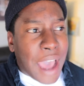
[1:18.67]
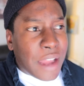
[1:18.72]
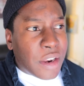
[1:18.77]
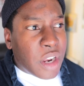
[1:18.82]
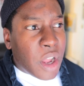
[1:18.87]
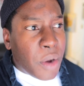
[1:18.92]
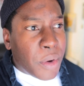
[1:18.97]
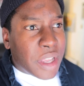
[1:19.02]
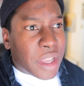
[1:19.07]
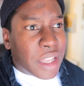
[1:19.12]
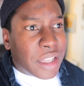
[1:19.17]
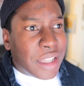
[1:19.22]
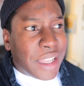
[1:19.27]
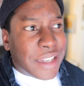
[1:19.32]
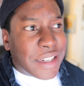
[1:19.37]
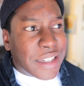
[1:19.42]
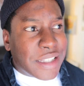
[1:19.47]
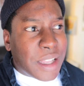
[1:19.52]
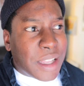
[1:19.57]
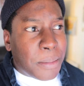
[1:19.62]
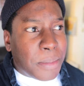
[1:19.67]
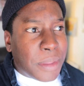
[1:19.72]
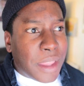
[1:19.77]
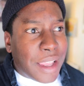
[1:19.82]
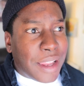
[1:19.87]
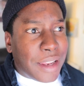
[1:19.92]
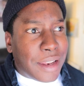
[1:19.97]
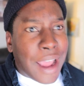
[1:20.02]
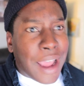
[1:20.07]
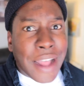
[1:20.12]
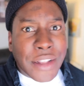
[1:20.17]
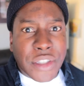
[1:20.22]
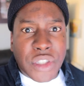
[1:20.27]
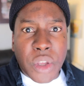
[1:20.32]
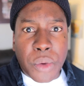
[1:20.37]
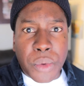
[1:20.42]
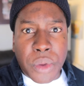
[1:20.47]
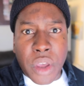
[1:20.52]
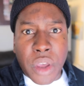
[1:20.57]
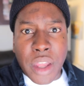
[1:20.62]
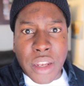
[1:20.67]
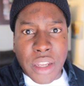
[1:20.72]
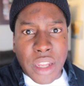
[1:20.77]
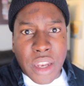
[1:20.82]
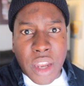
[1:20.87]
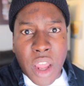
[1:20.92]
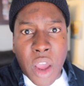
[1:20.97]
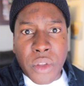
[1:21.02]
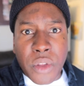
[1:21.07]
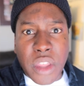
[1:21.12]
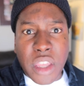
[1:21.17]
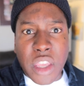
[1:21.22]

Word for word: I don't know, it could lead to something not so good, you know?